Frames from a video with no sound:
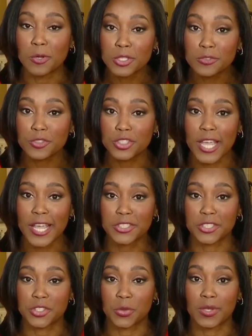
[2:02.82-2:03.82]
pushed for
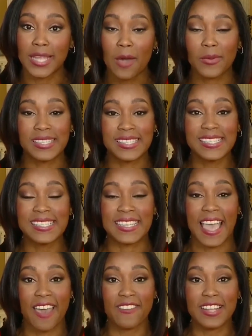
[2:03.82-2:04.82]
changes to allow existing
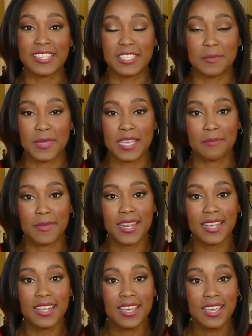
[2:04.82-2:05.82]
evidence to be
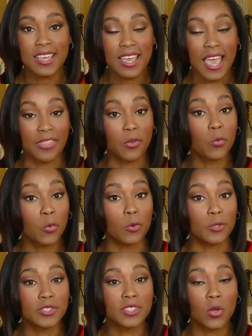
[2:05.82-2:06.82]
admitted, and the
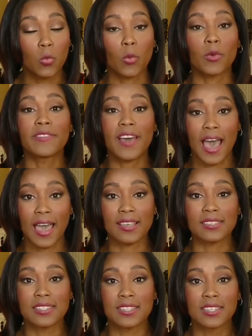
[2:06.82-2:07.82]
rules were
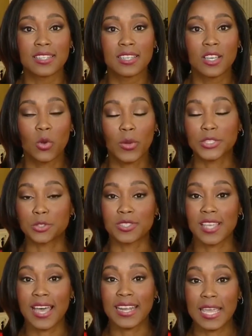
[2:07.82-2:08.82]
revised. Rachel
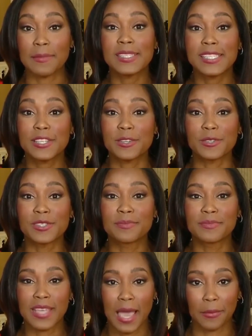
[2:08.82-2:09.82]
Scott, ABC News,
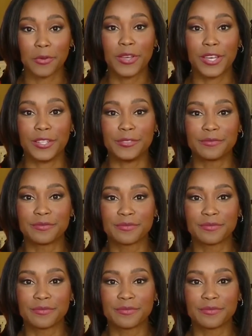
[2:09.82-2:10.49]
Capitol Hill.